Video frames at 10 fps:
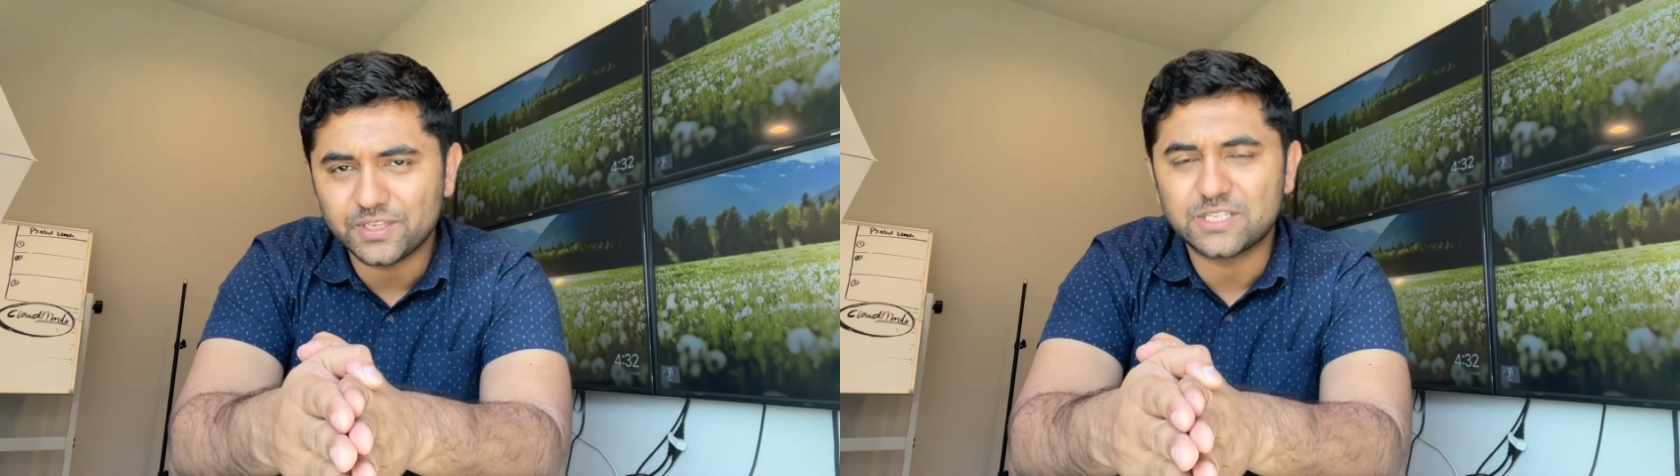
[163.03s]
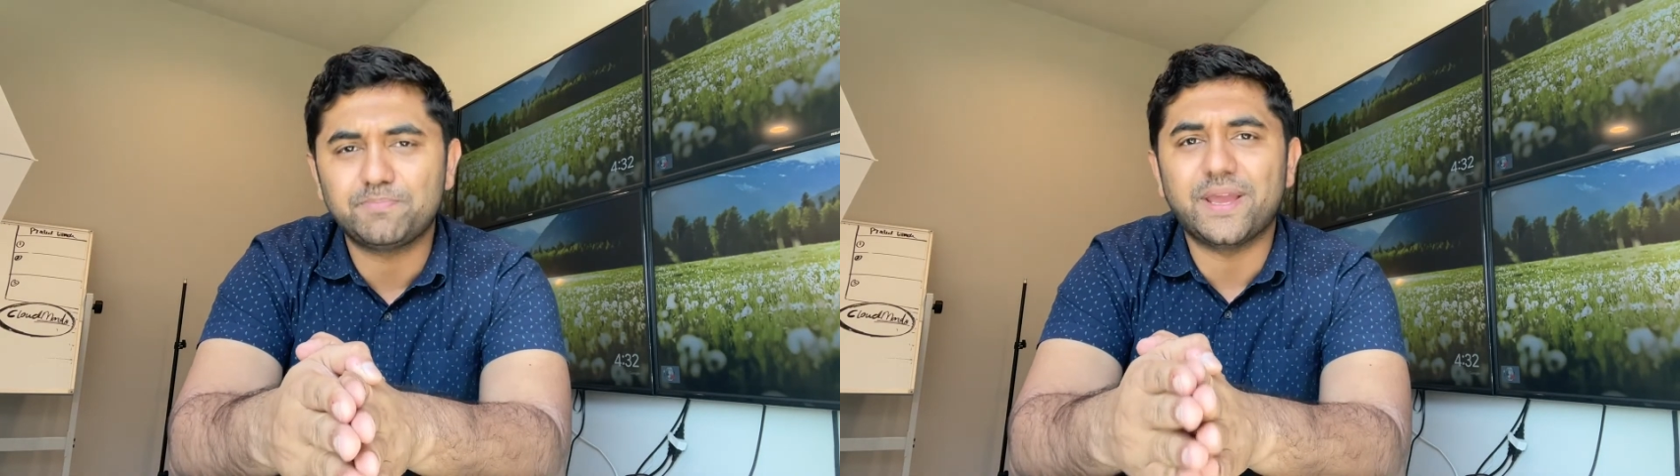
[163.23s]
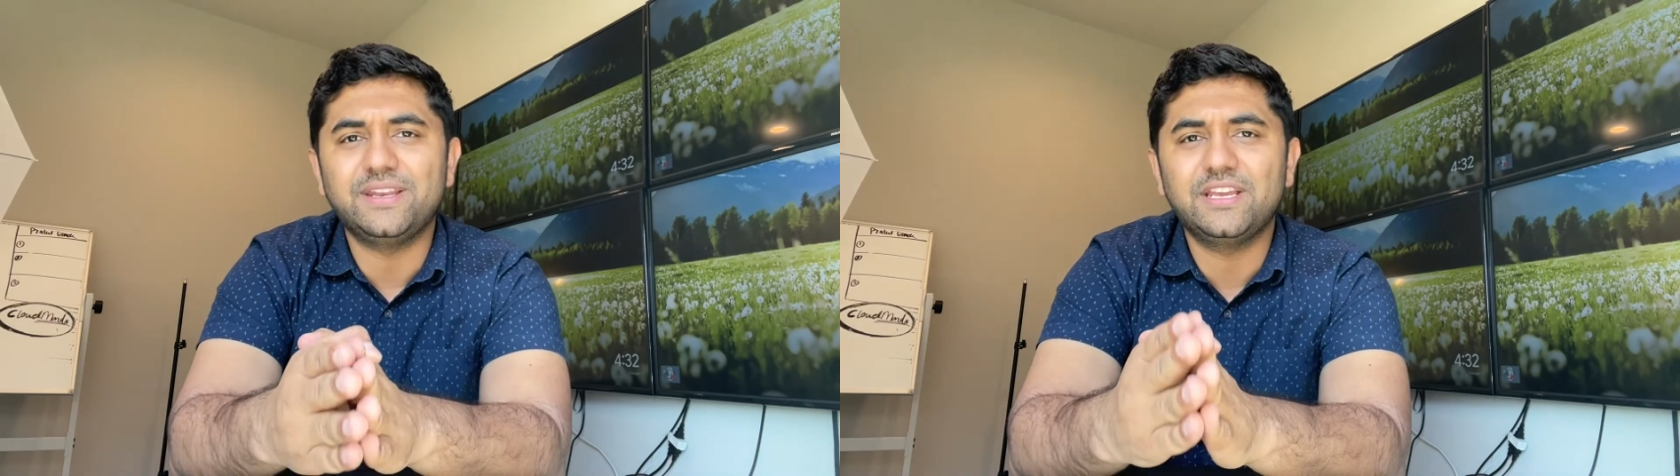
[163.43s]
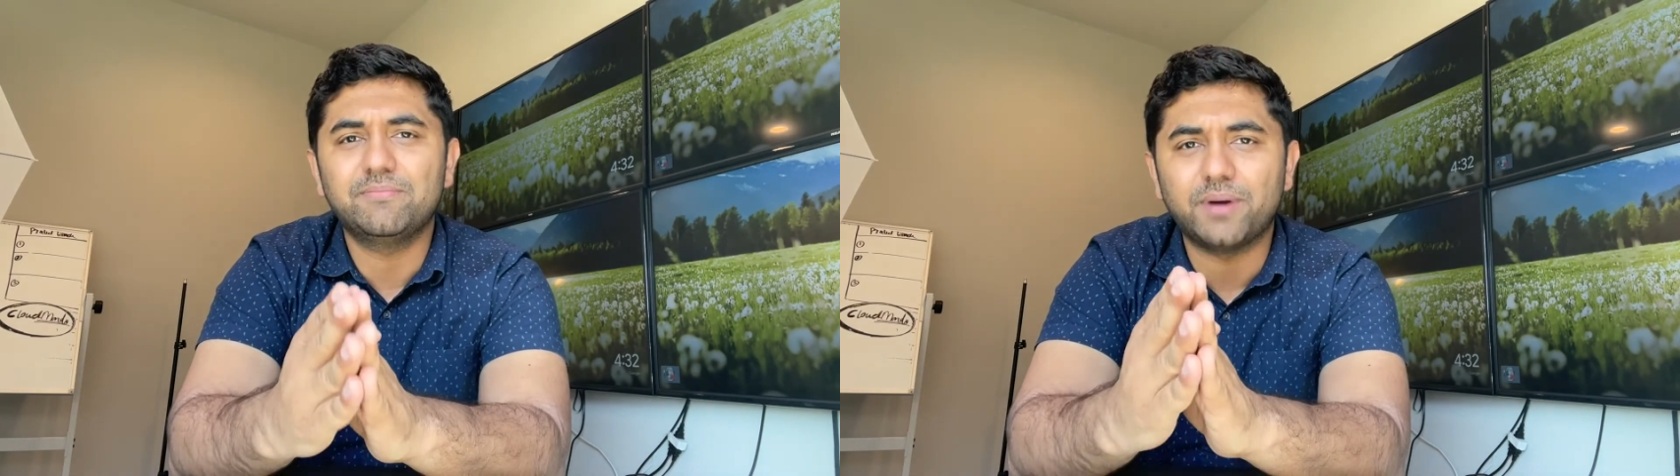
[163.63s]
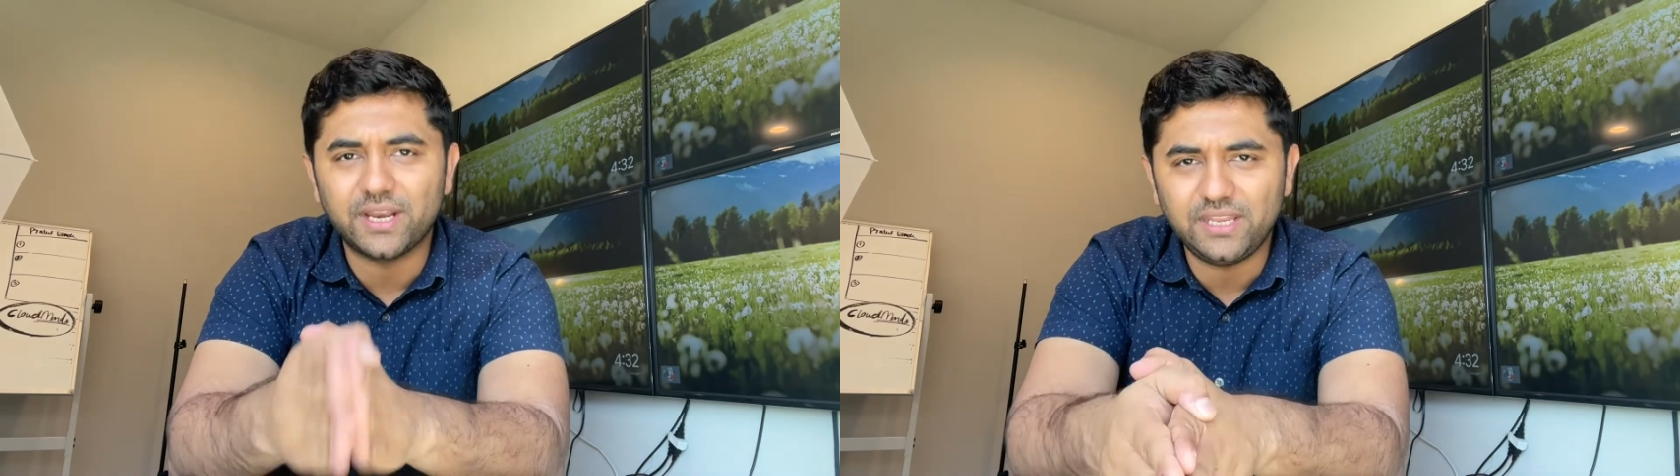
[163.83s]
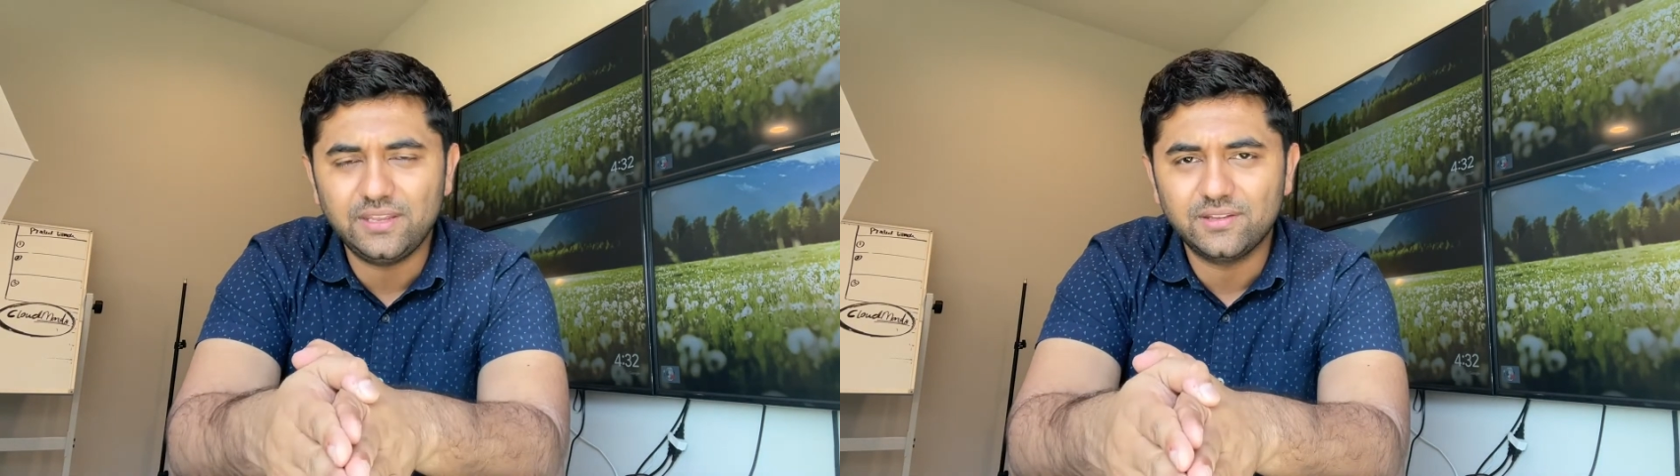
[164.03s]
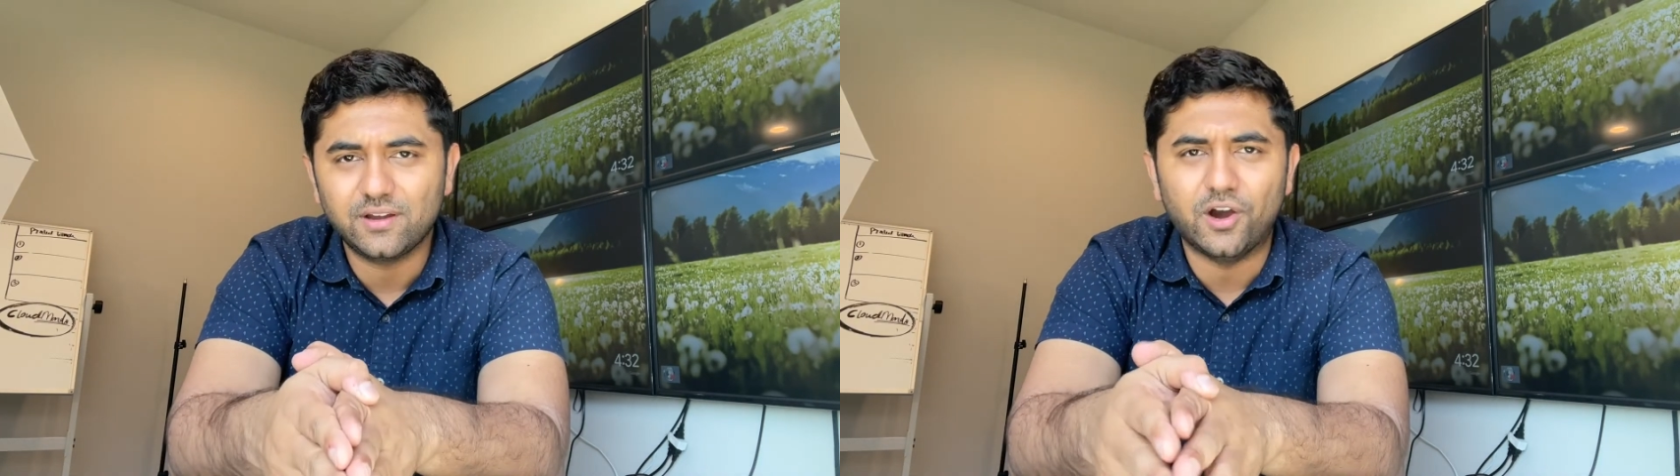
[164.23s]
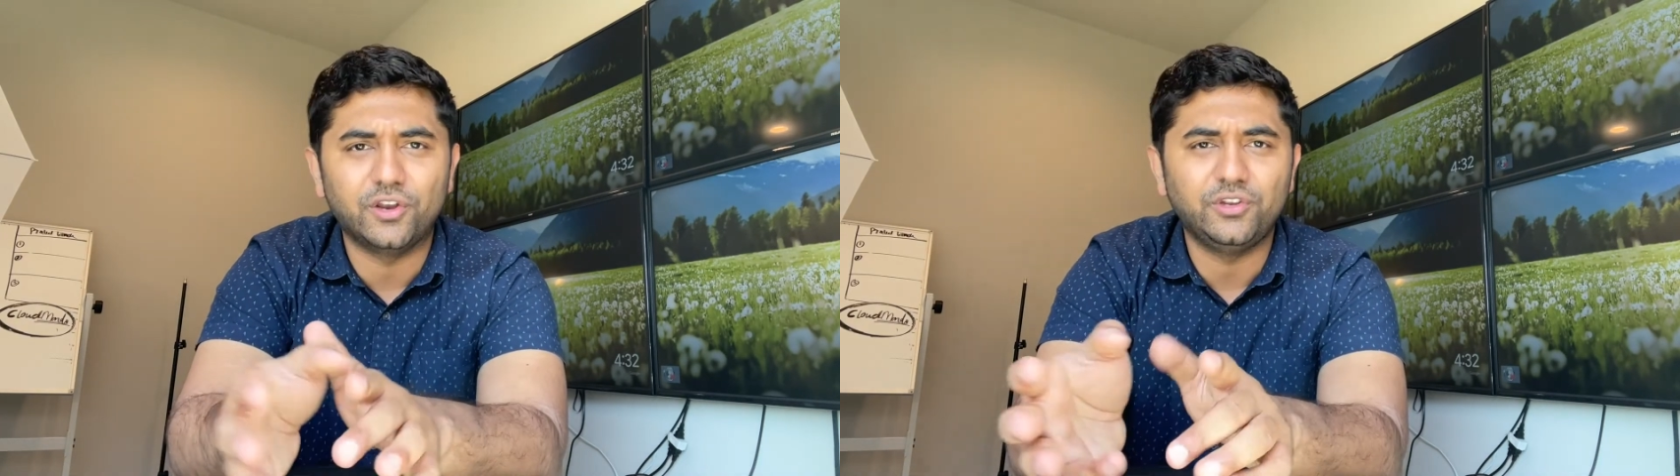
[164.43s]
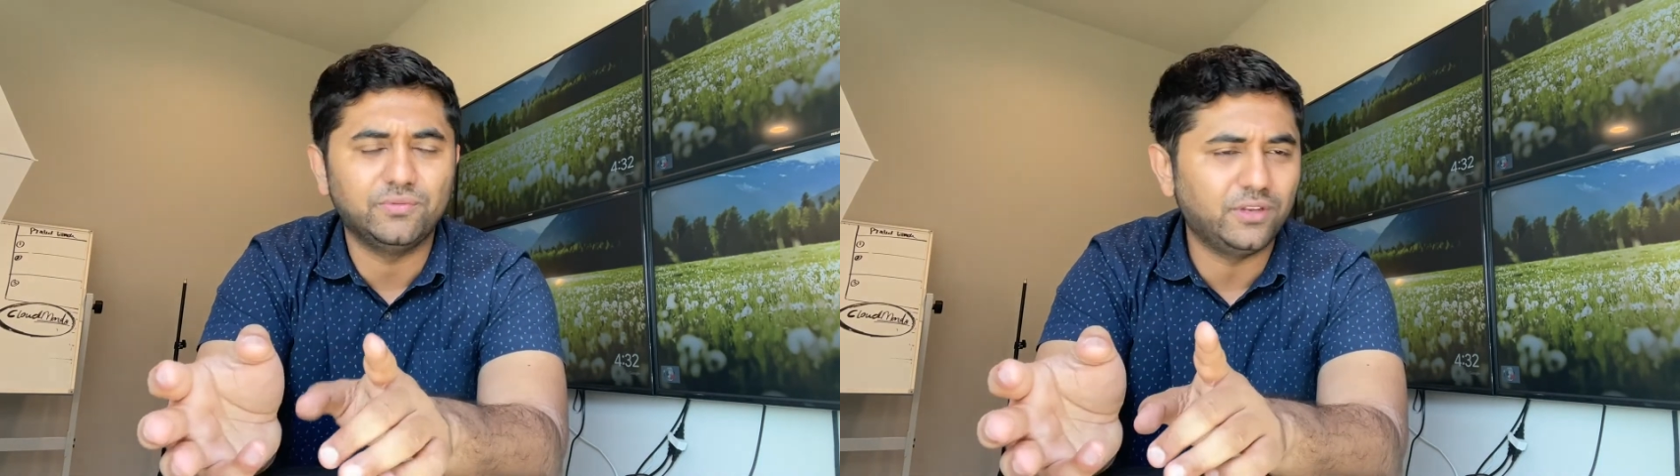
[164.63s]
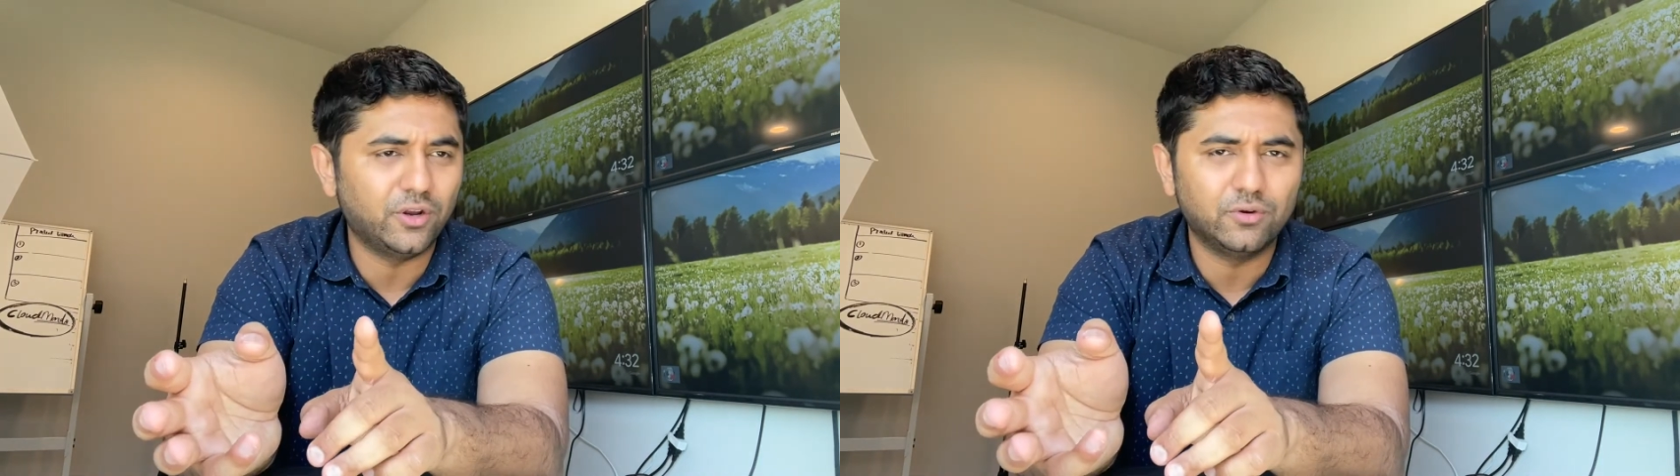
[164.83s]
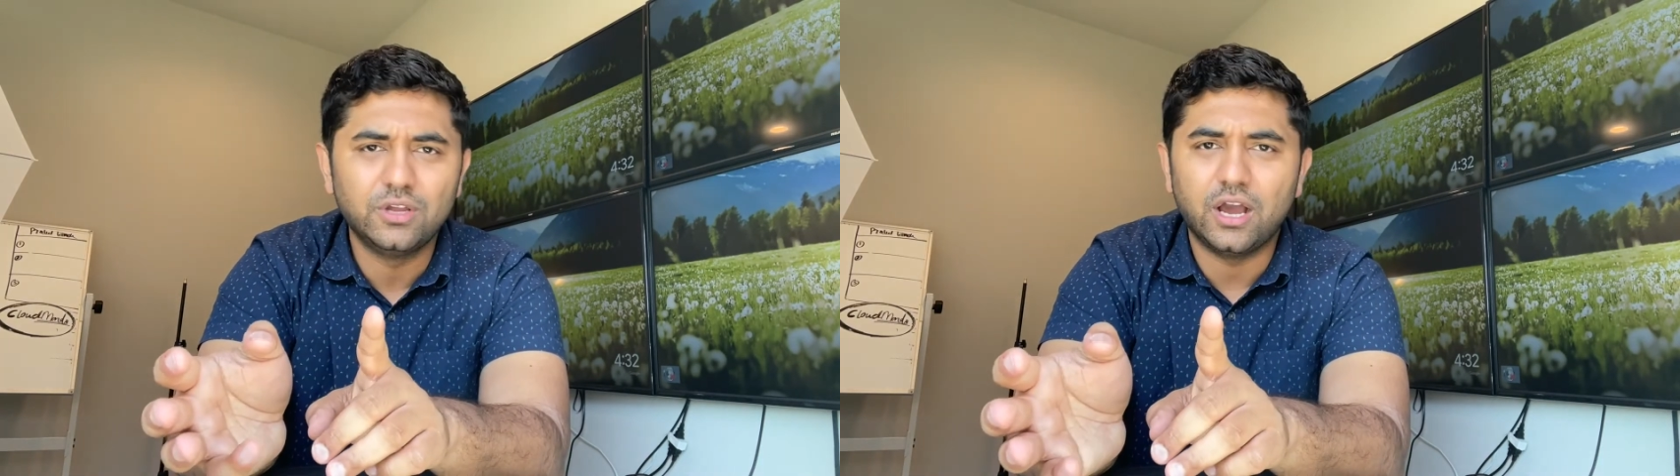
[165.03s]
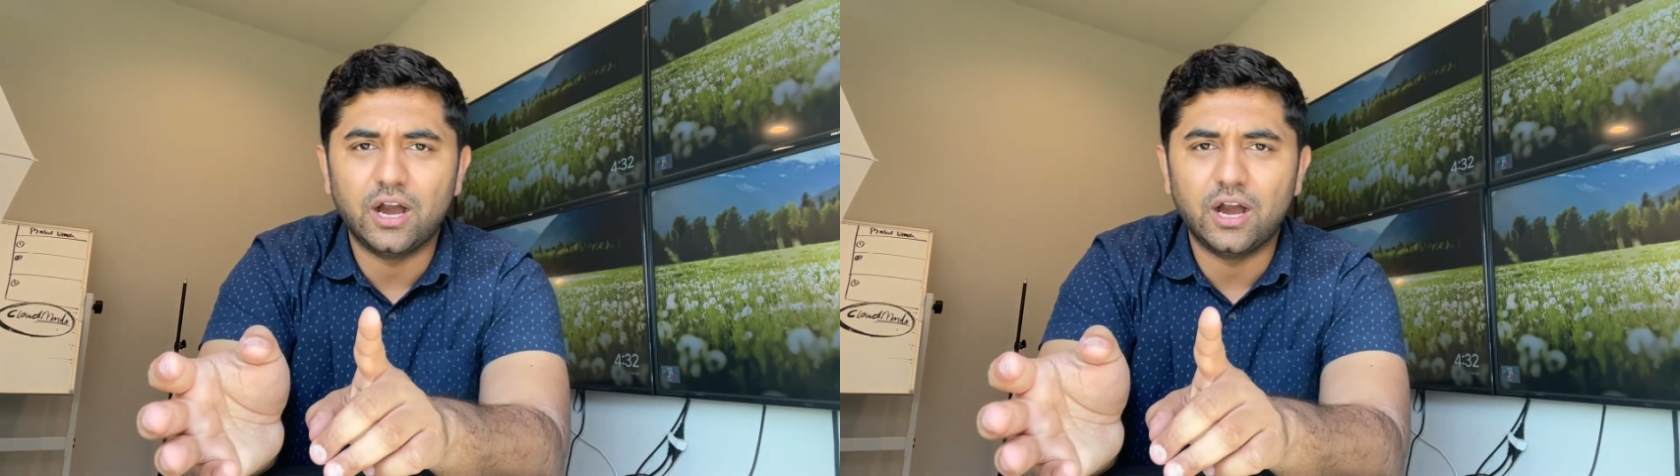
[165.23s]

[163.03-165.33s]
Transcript: spending money on, you know,